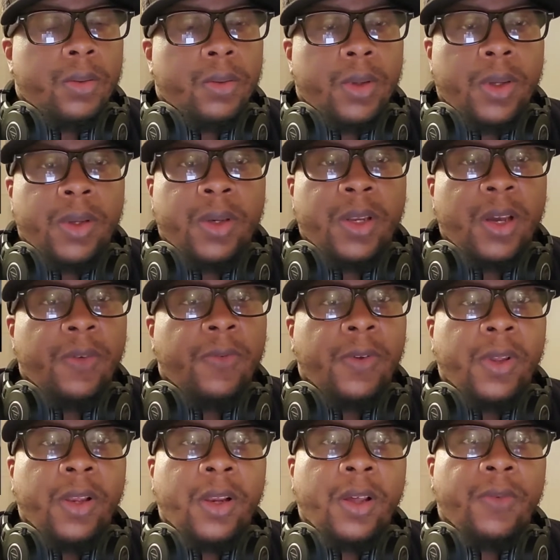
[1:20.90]
He
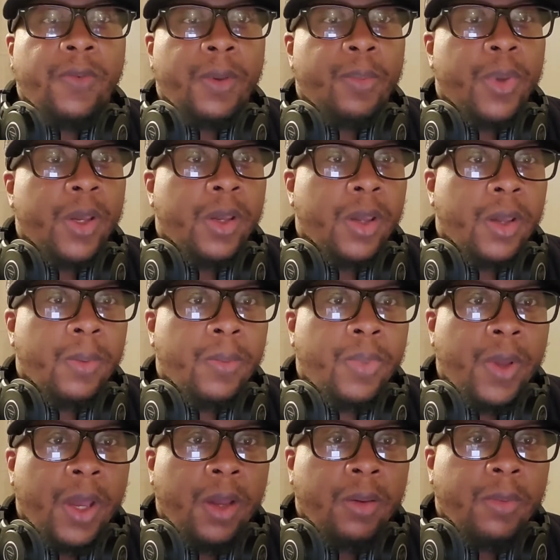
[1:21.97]
definitely left a big
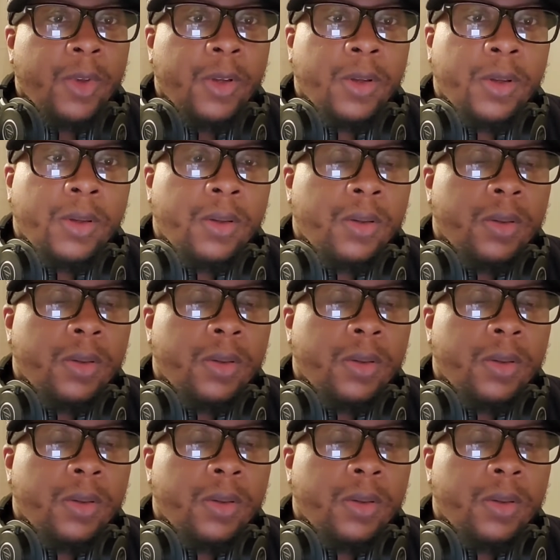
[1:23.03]
impact, man.